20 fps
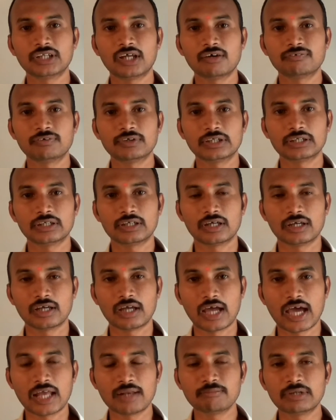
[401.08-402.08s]
fission of an
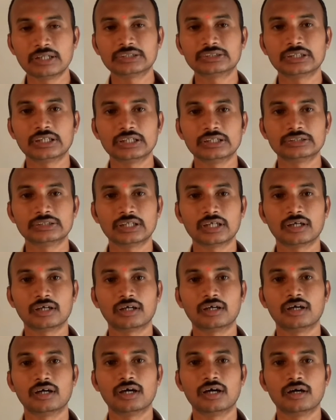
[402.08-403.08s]
animal cell is
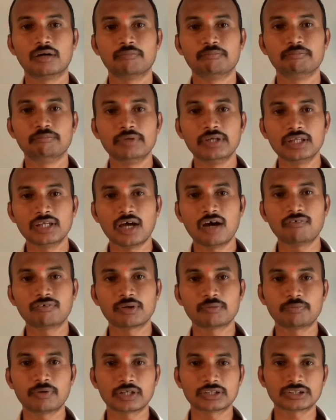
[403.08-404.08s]
the mean
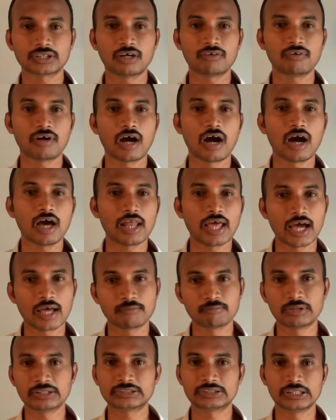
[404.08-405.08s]
of reproduction of all
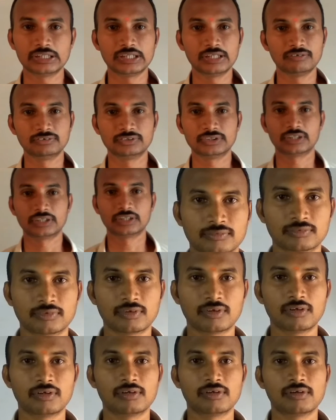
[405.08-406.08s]
animal cell division.
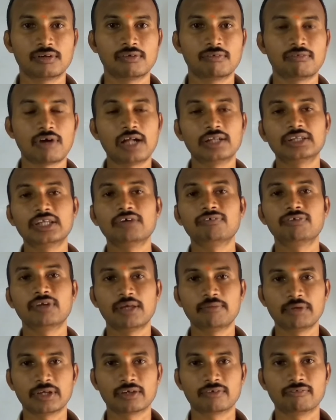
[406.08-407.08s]
Walter
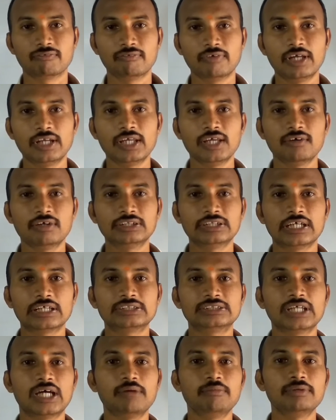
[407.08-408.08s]
Fleming, when he was
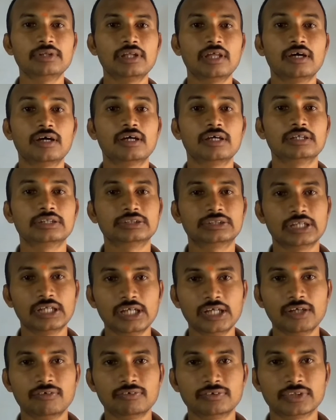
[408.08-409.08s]
examining the
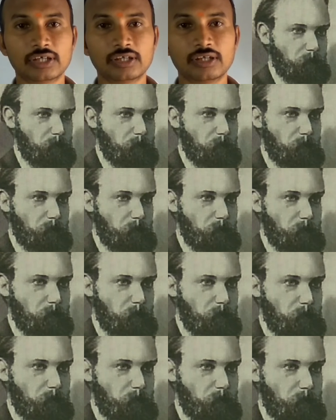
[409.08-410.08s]
cell division, he
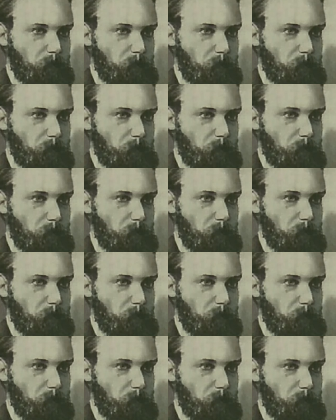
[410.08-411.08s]
found a string-like
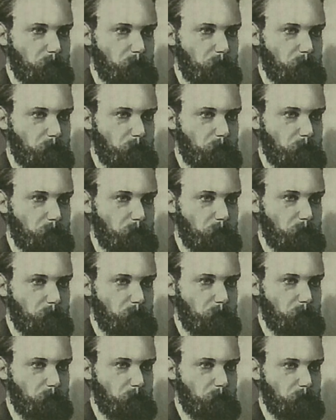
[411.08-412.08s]
structure in the nucleus
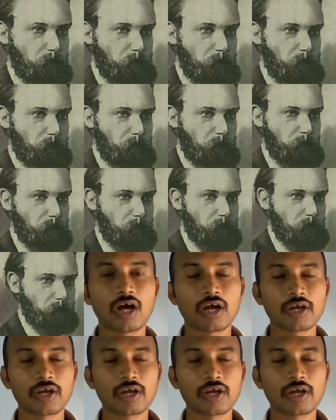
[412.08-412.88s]
which split into